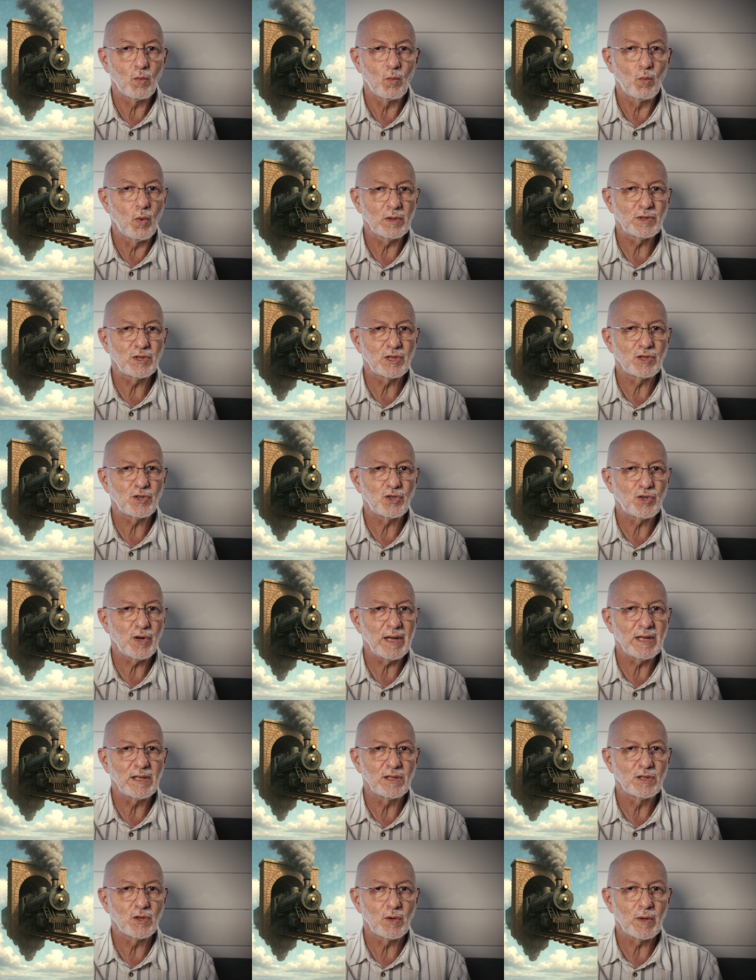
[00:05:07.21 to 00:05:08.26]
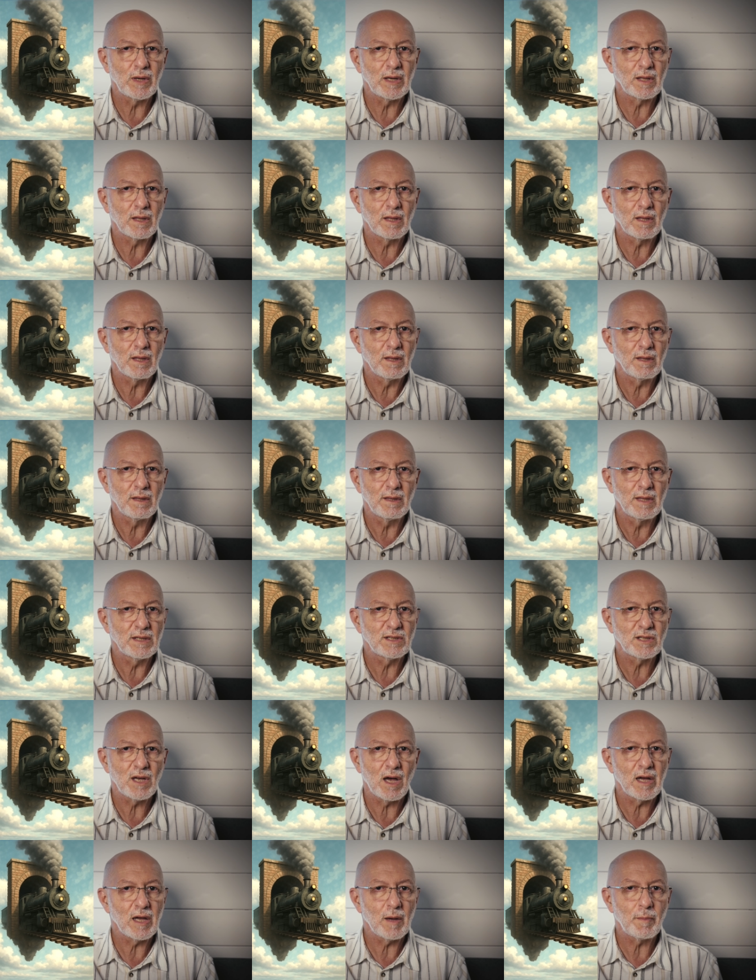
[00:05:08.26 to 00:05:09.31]
what's a train doing this
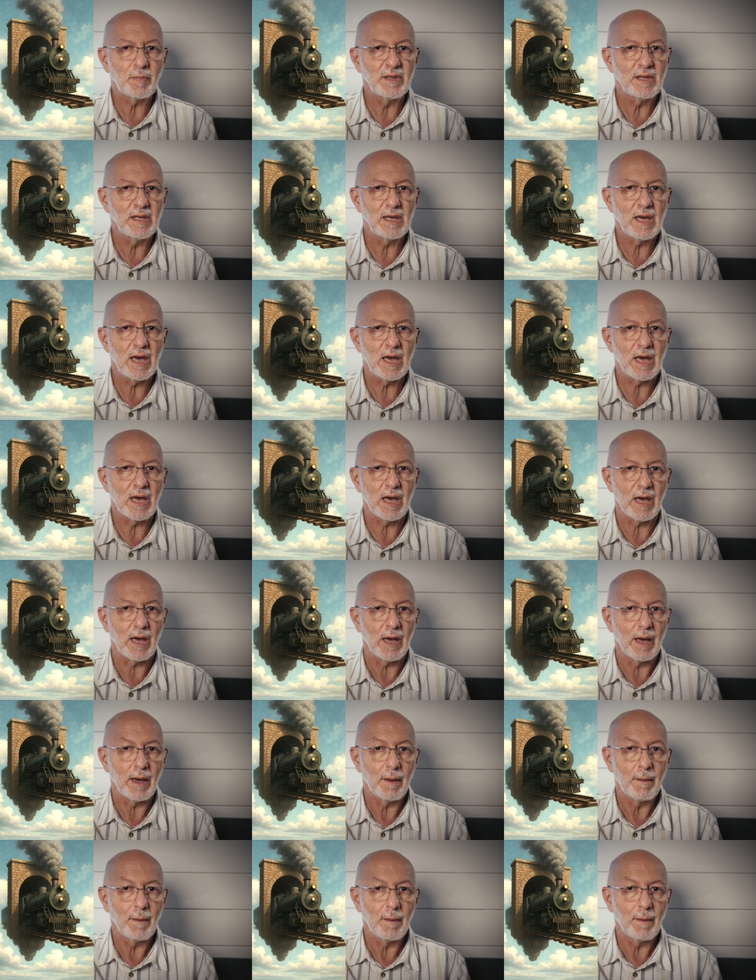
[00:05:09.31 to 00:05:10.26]
high up in the air?